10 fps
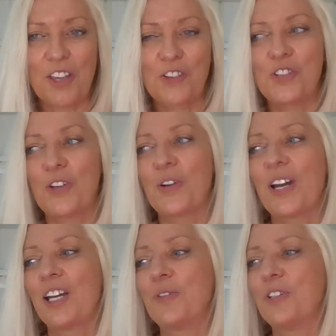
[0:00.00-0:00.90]
So
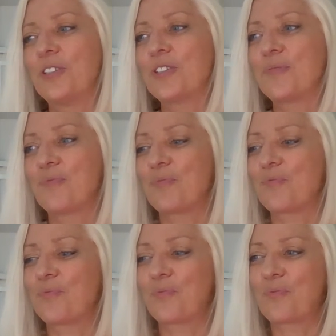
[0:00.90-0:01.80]
I would
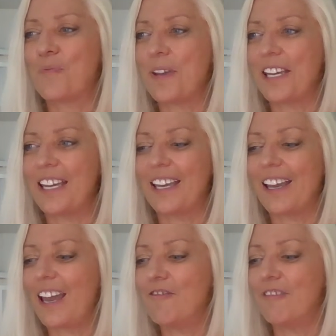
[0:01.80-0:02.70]

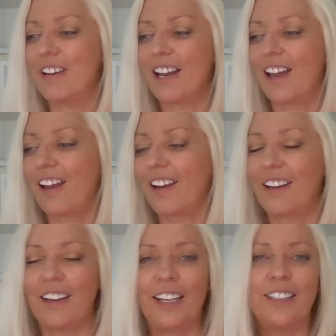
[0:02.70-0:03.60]
be every
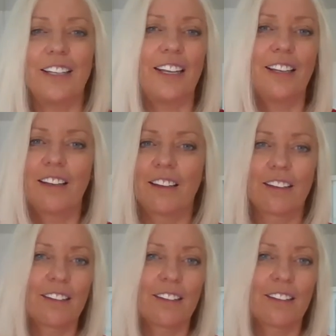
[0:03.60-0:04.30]
night eating